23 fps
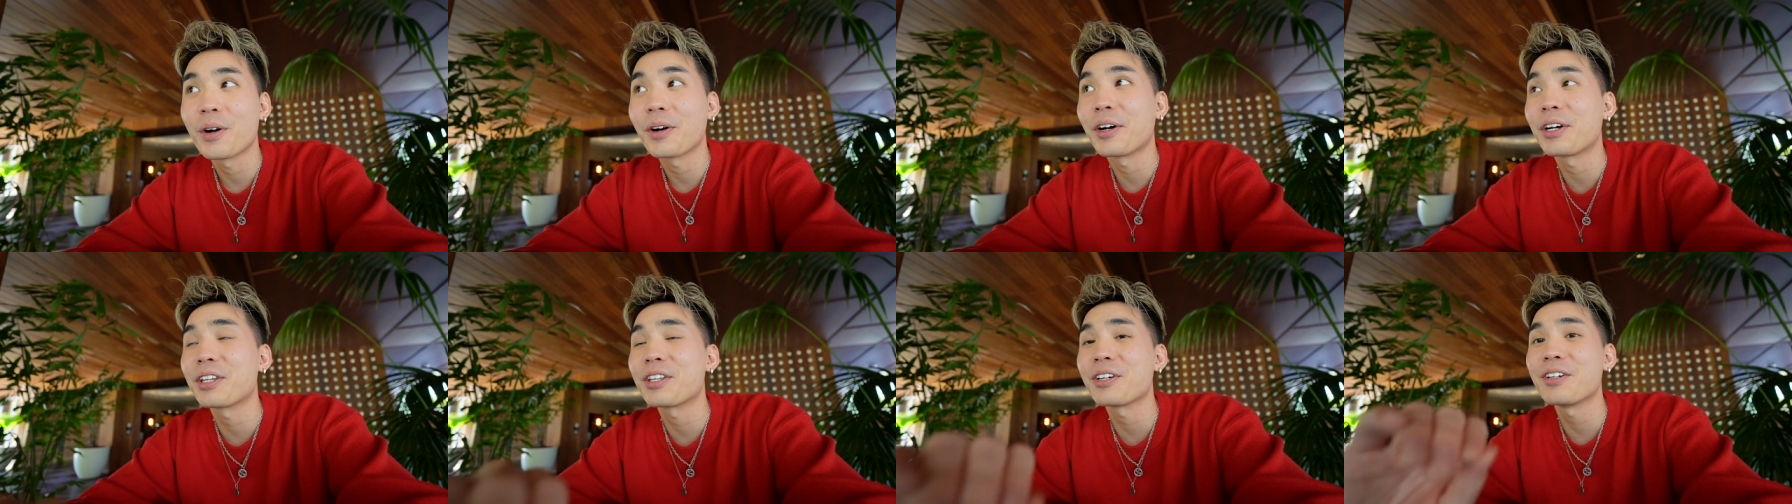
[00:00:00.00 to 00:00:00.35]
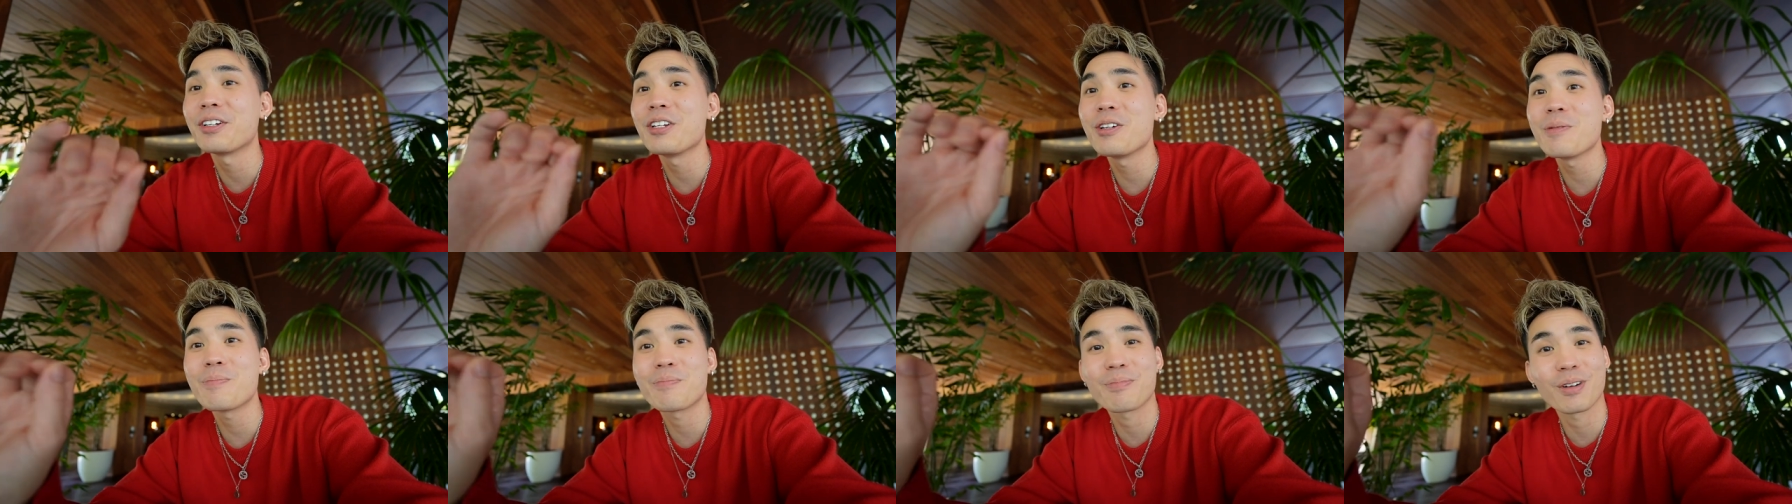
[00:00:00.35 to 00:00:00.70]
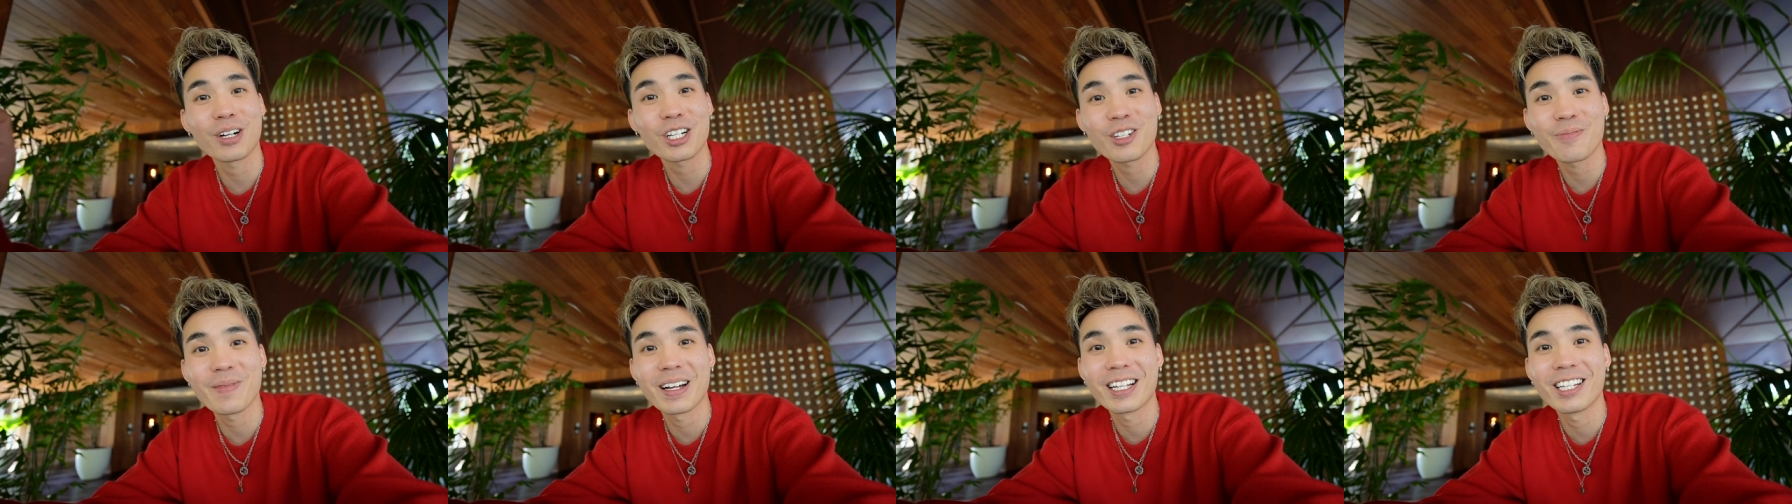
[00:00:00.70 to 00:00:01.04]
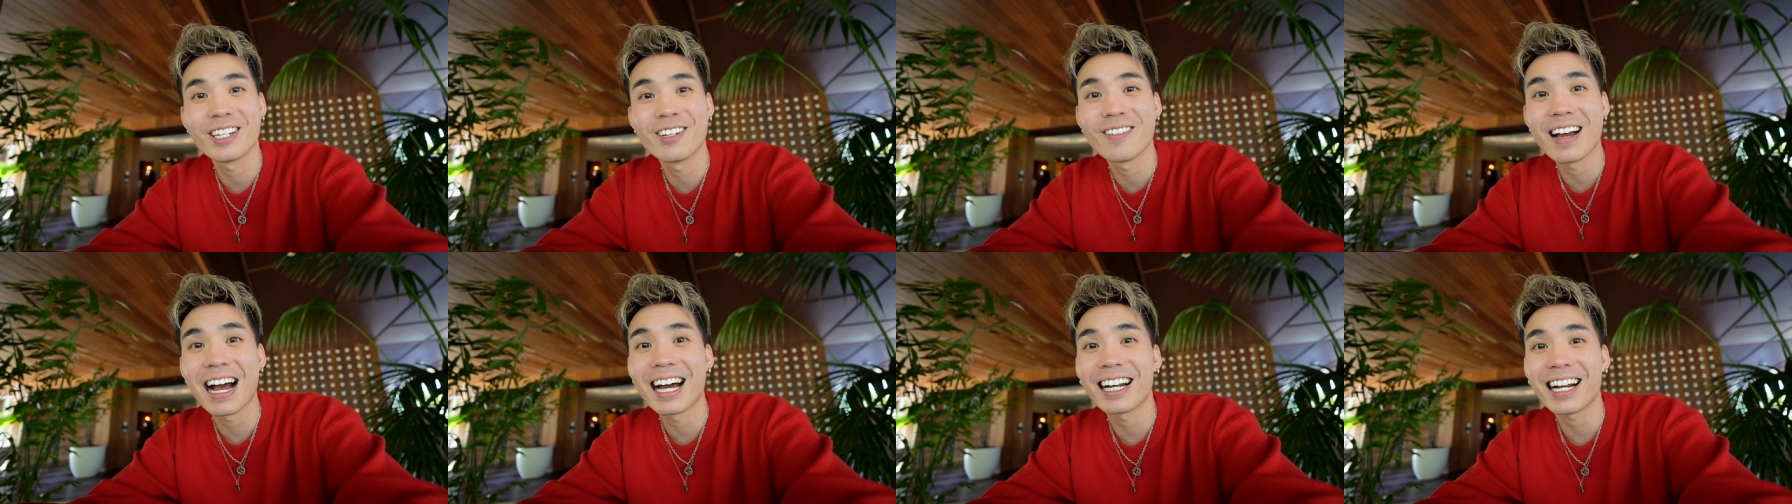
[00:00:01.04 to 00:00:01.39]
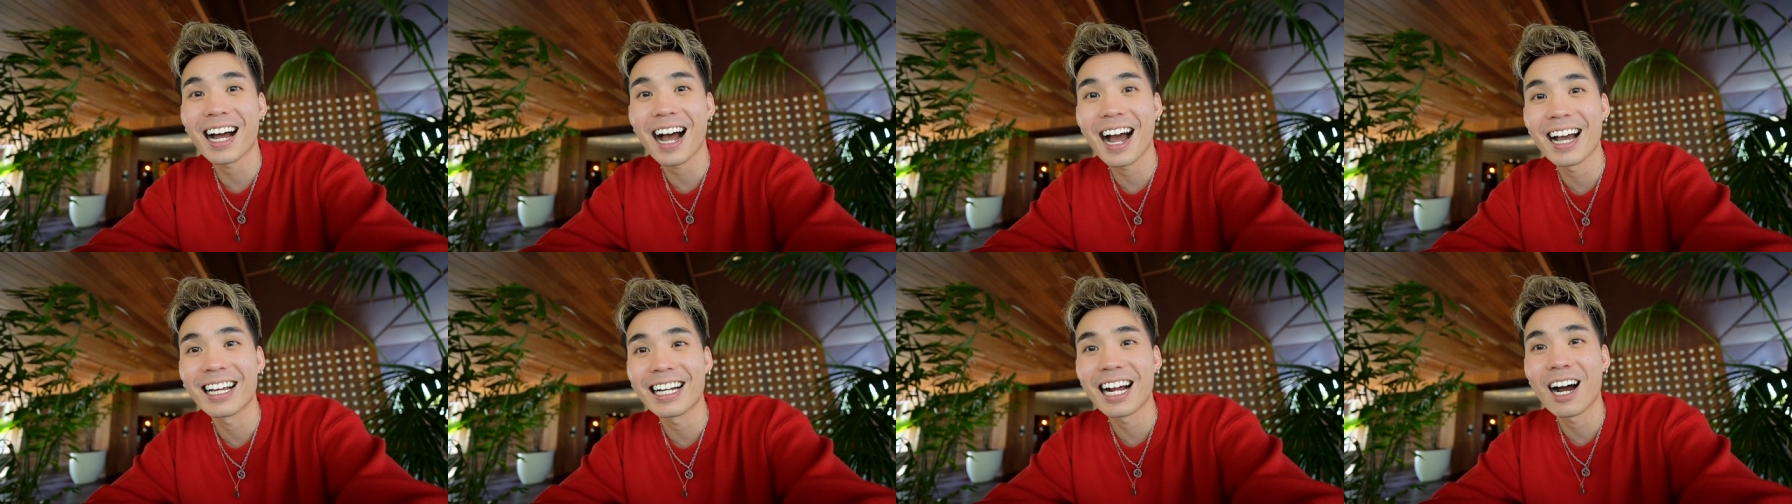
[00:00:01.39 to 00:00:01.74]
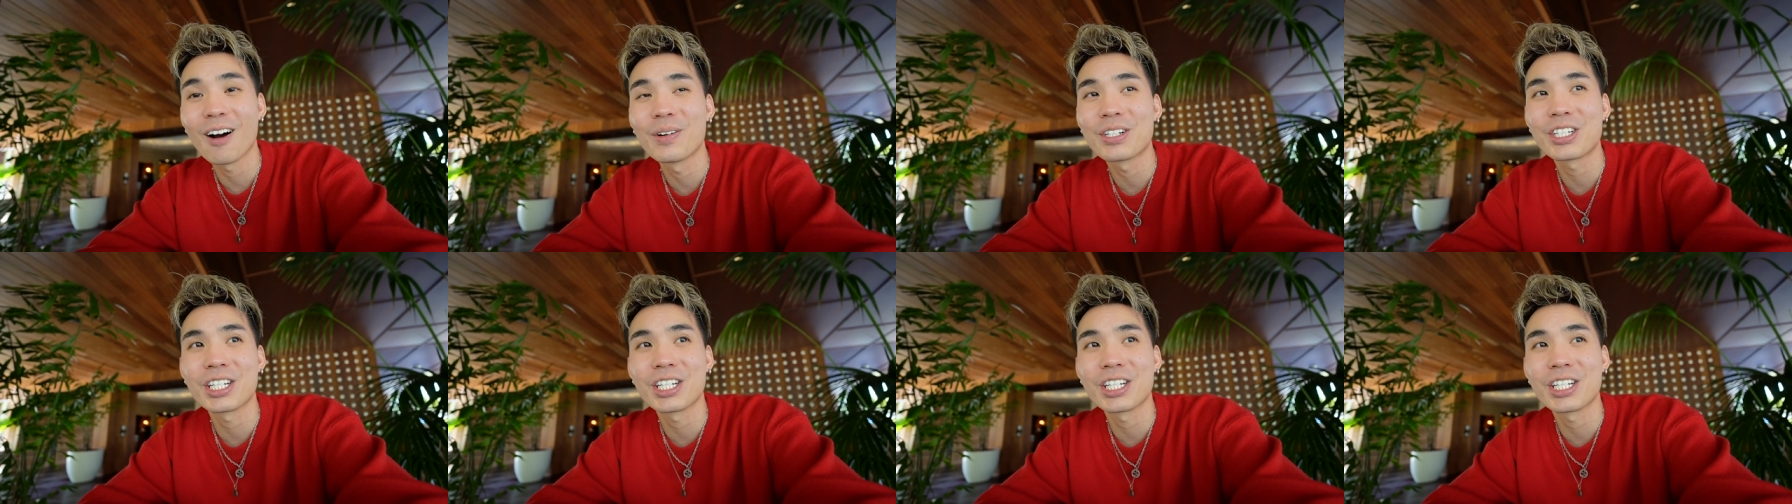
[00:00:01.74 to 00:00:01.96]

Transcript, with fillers: or their new brunch menu at Hideout,